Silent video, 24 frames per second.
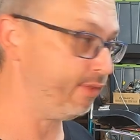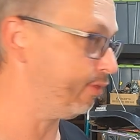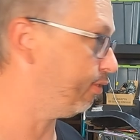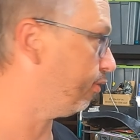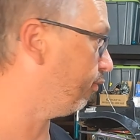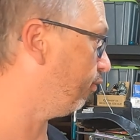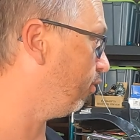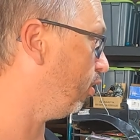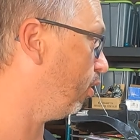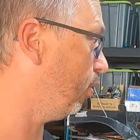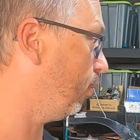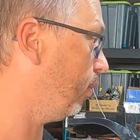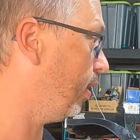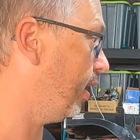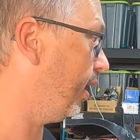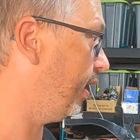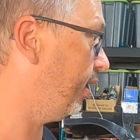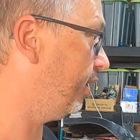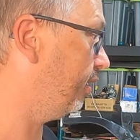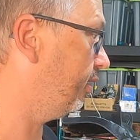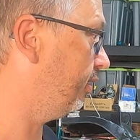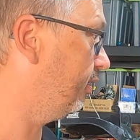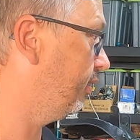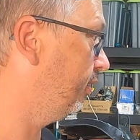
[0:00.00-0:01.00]
the wrong
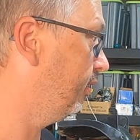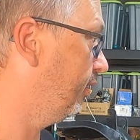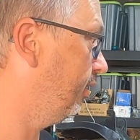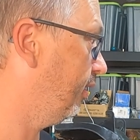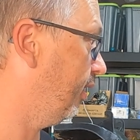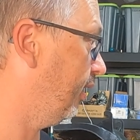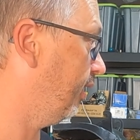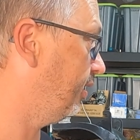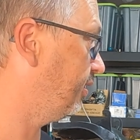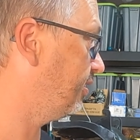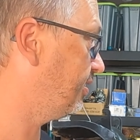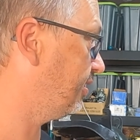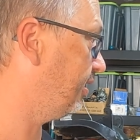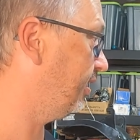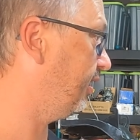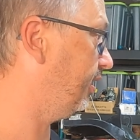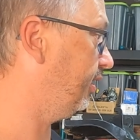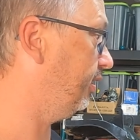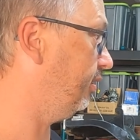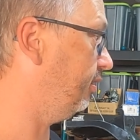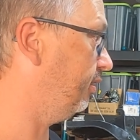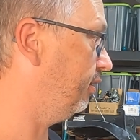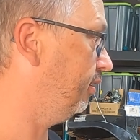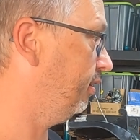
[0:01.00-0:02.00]
way and
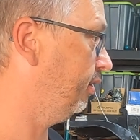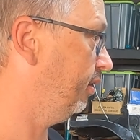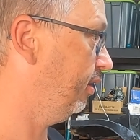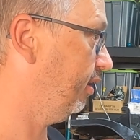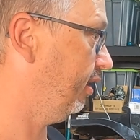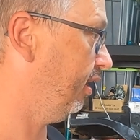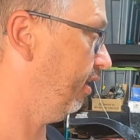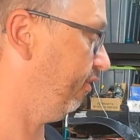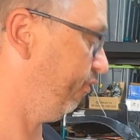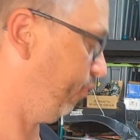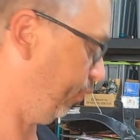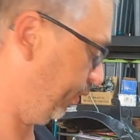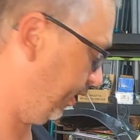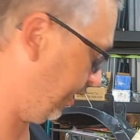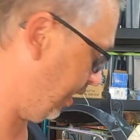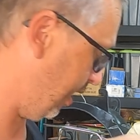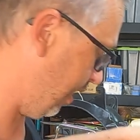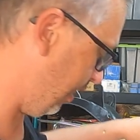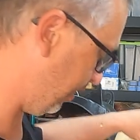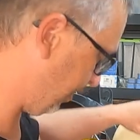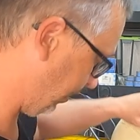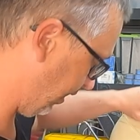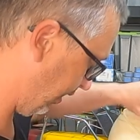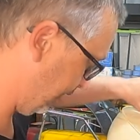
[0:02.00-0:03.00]
see if we
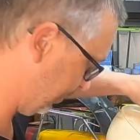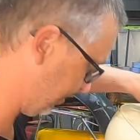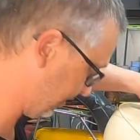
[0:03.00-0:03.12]
can't get it